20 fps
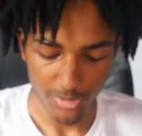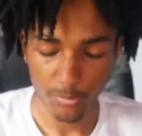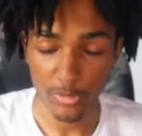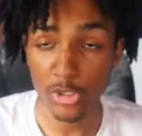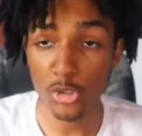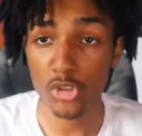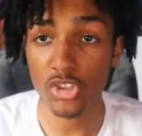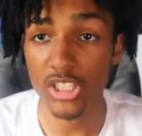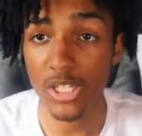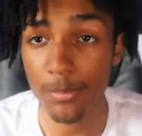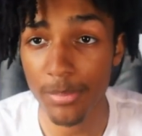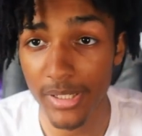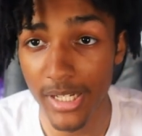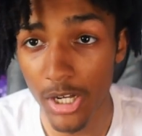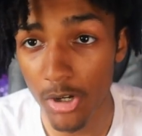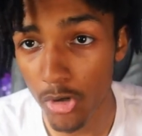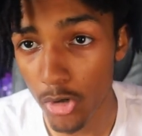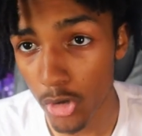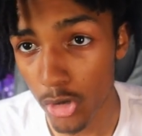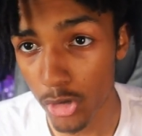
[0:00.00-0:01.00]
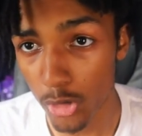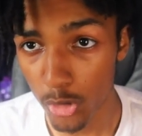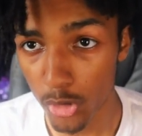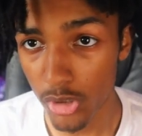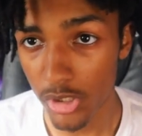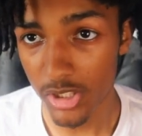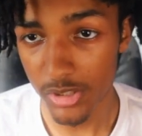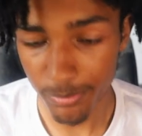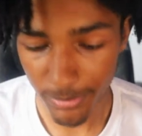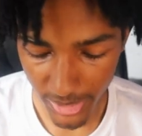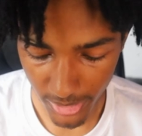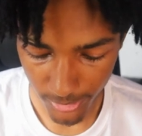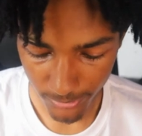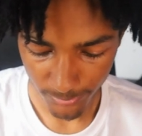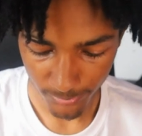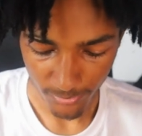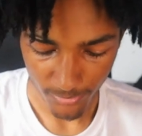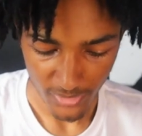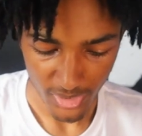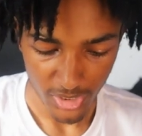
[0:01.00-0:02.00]
When you shipping out all the orders, bro,
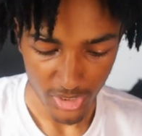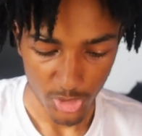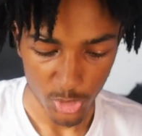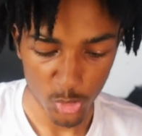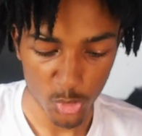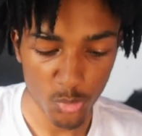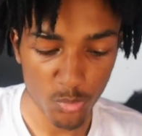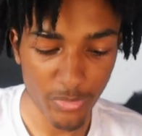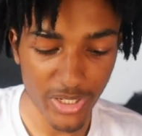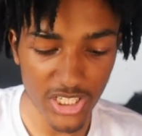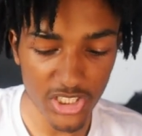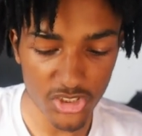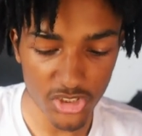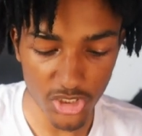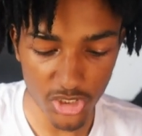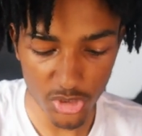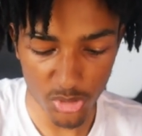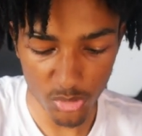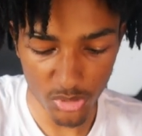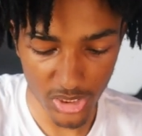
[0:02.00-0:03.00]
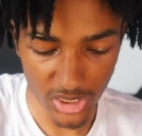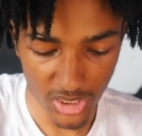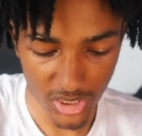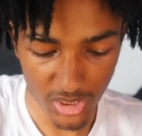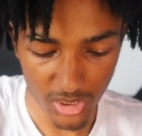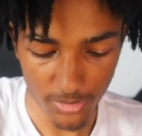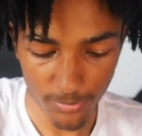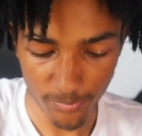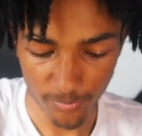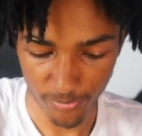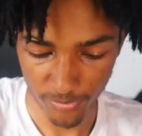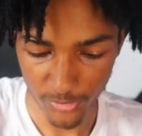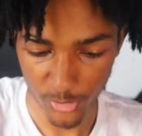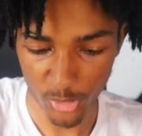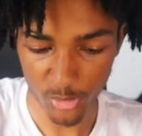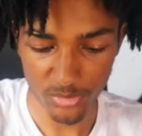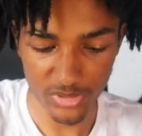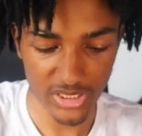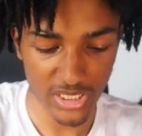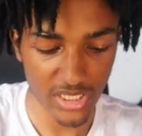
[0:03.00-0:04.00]
you make sure you get, you
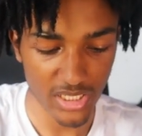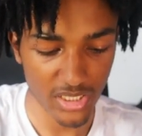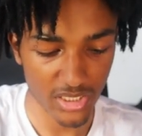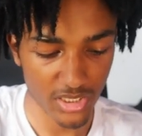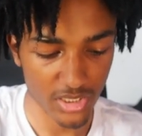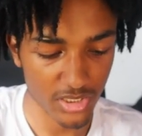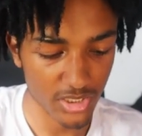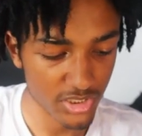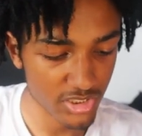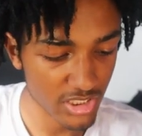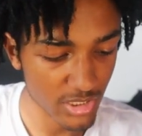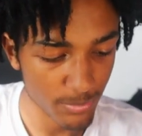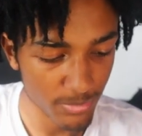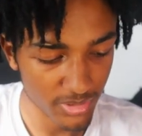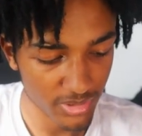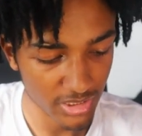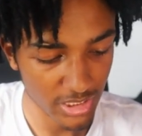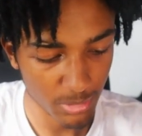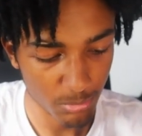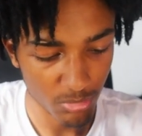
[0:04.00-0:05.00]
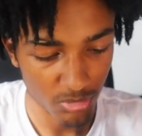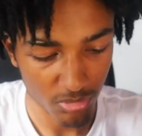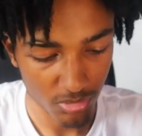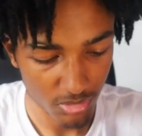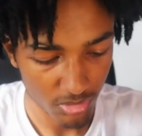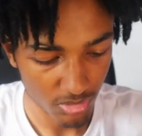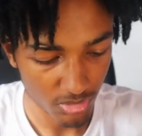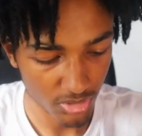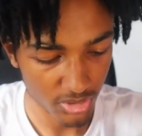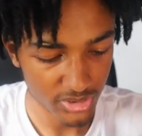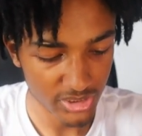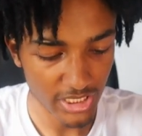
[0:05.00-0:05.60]
know what I'm saying, the shipping label on